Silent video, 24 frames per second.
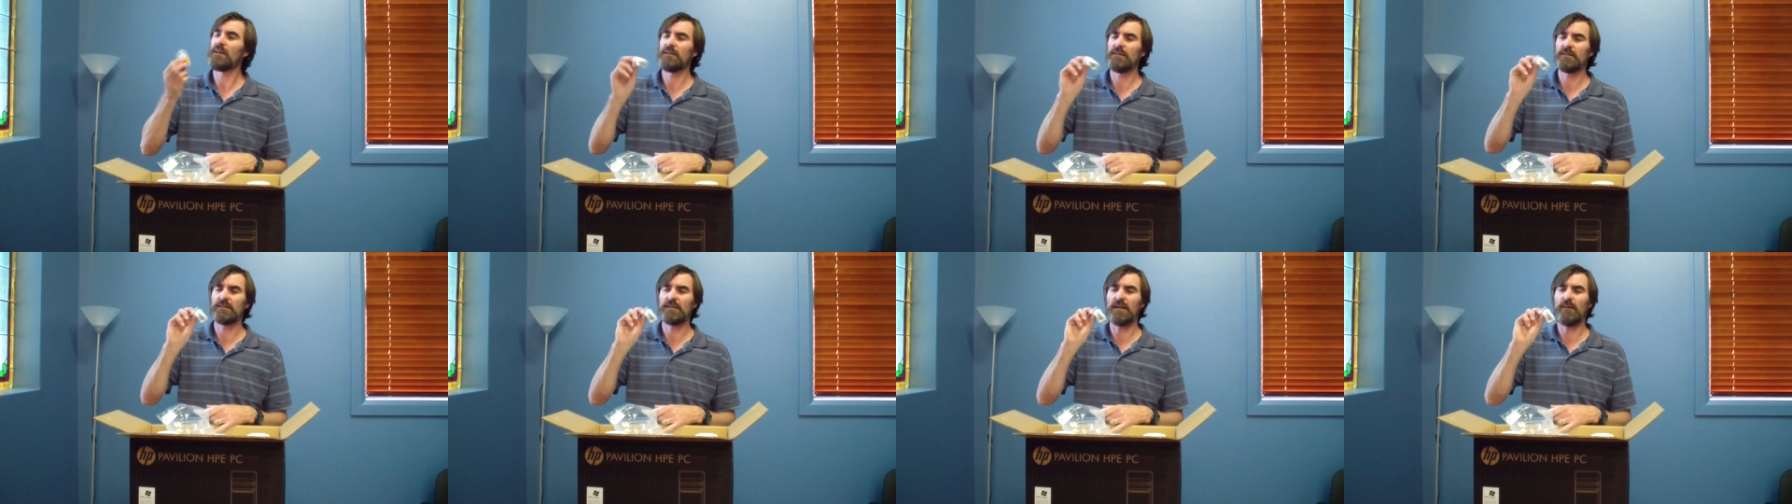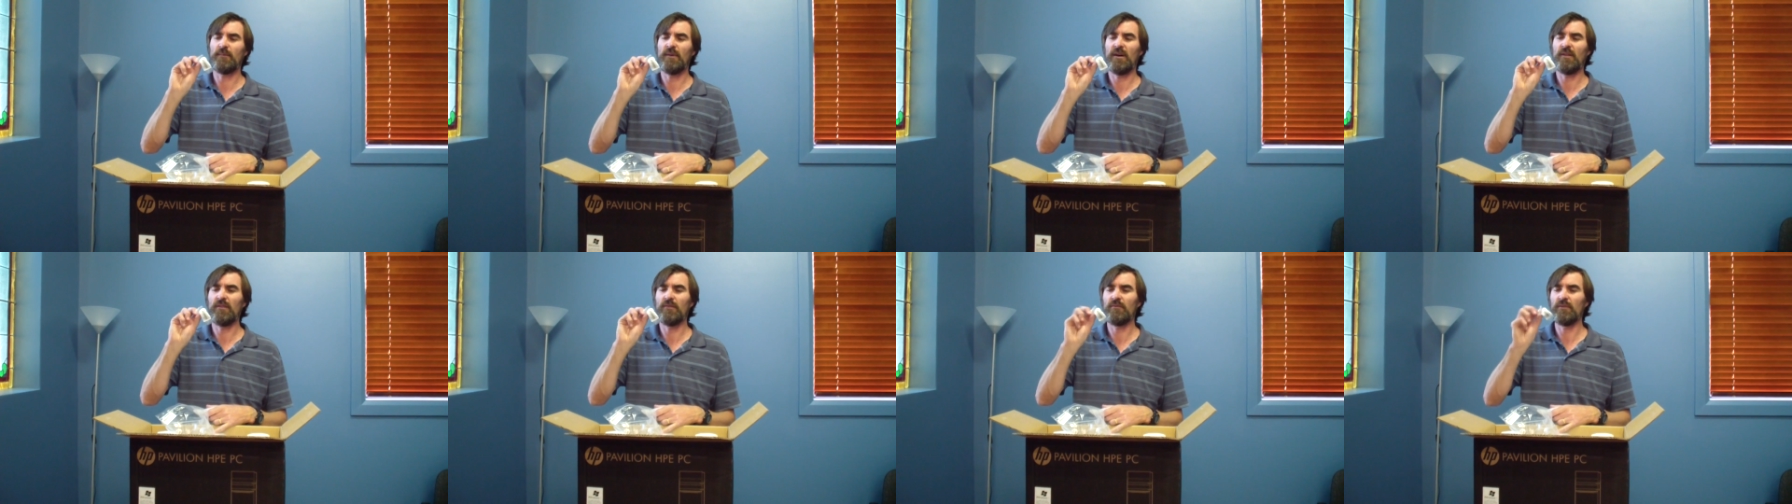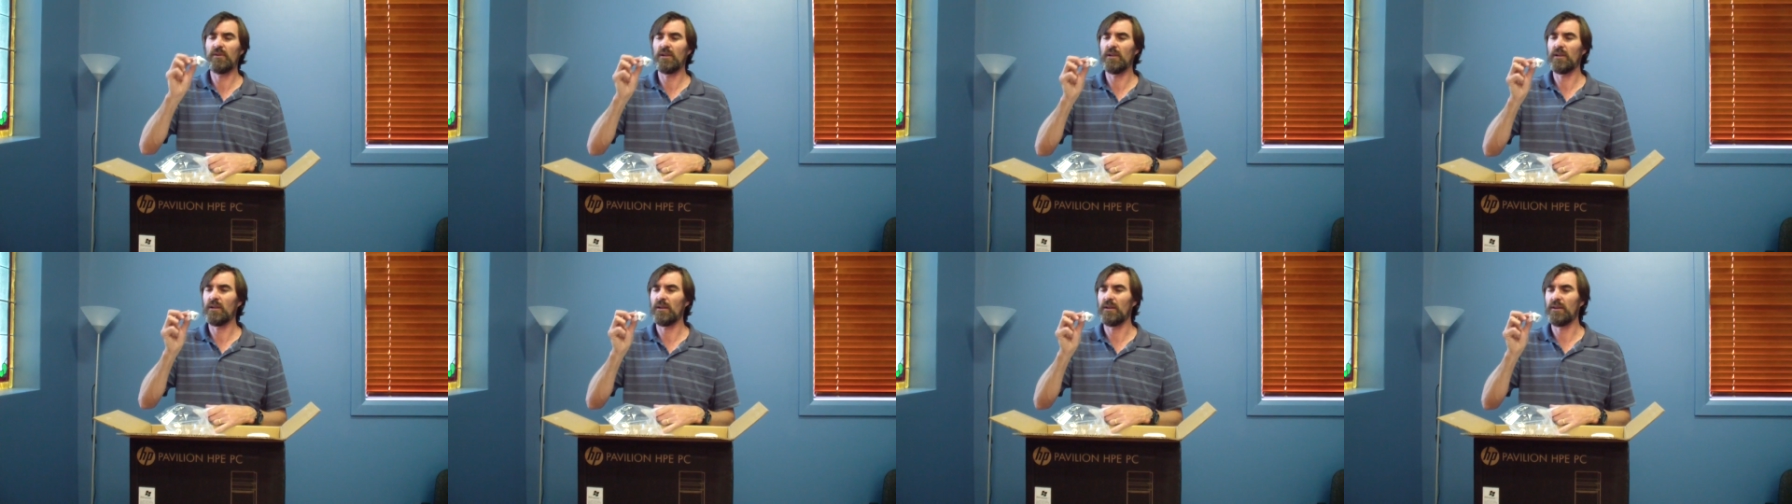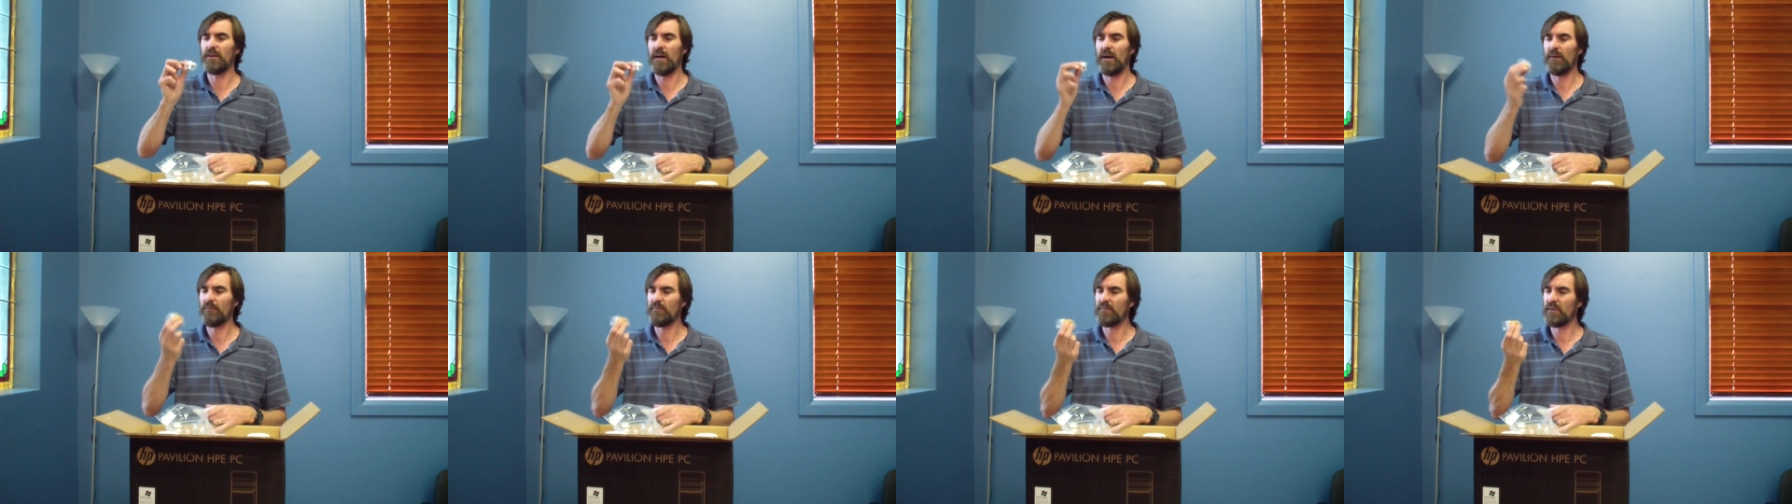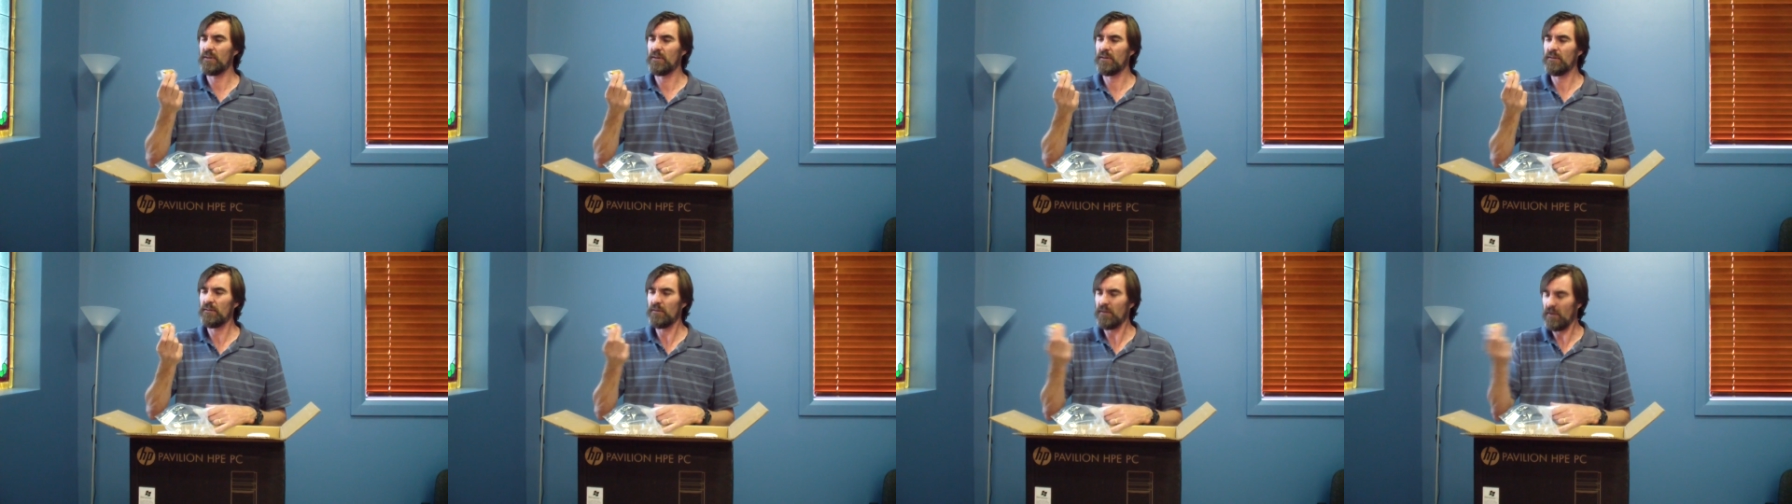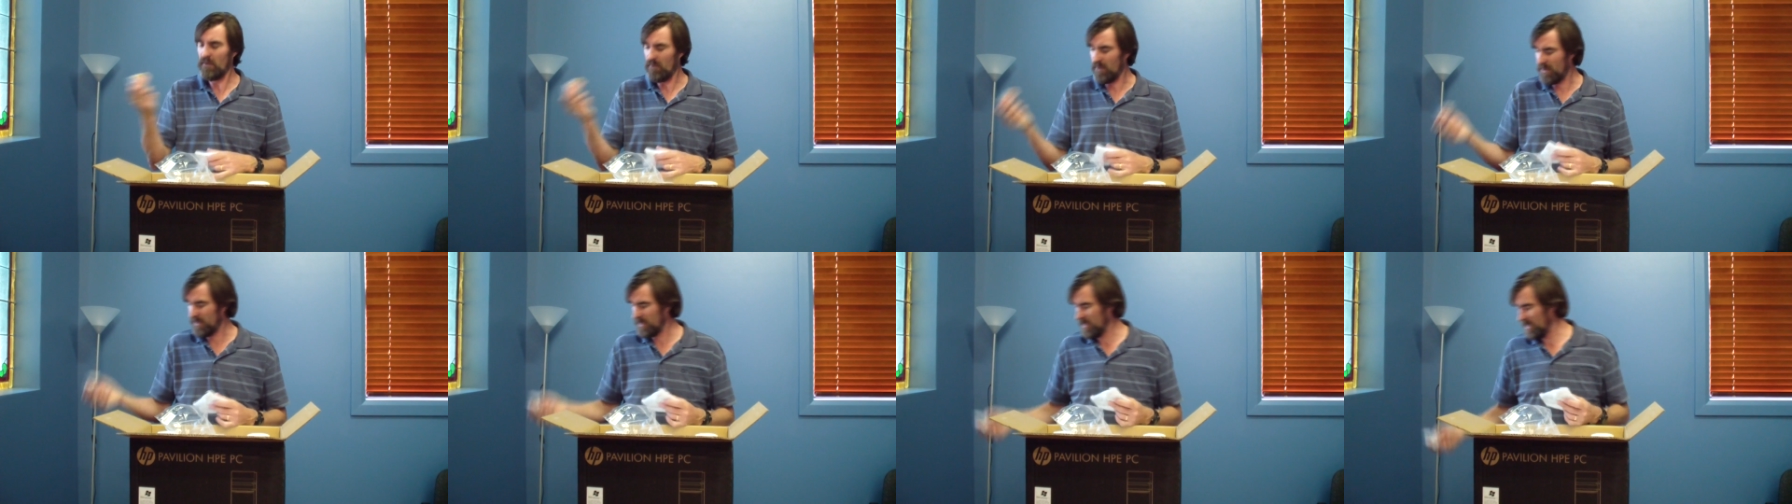Some other little adapter,
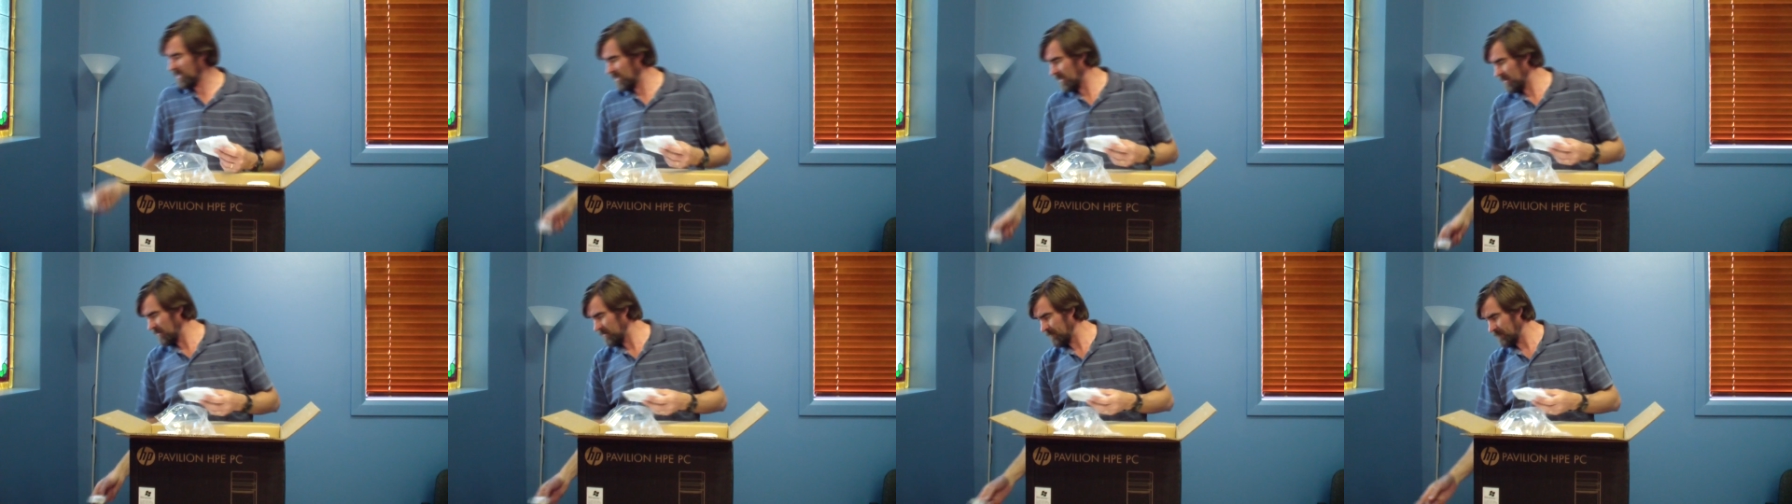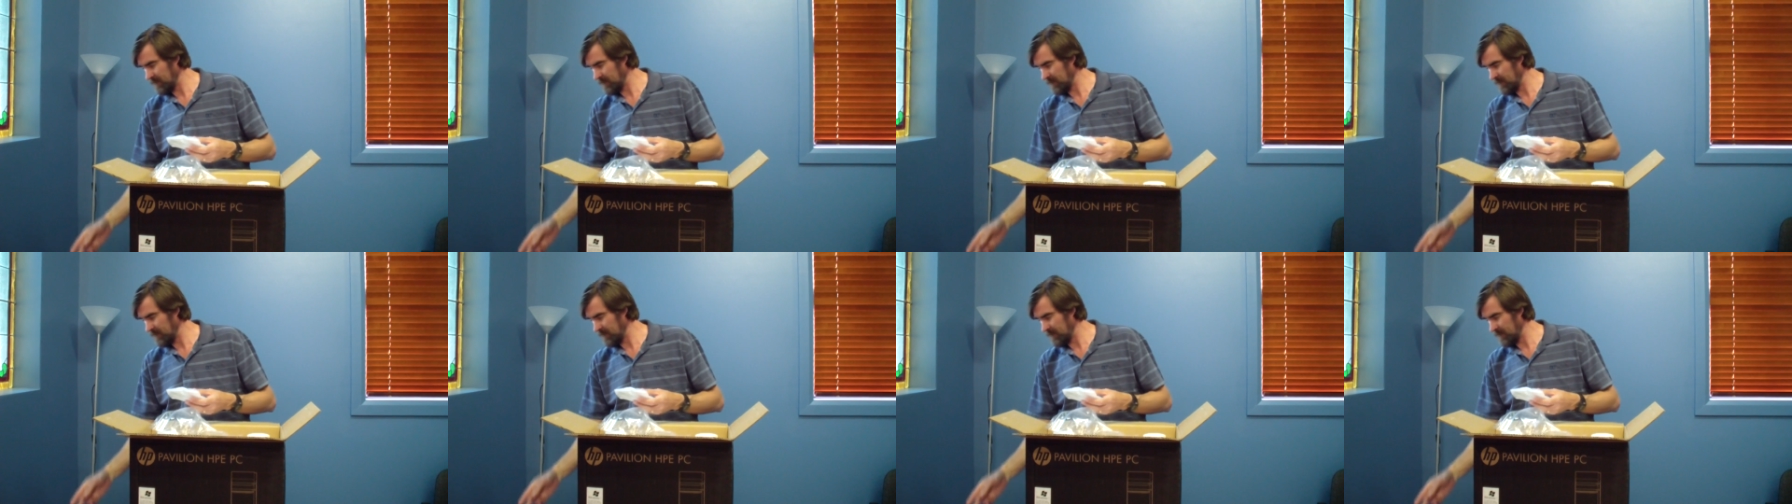no idea.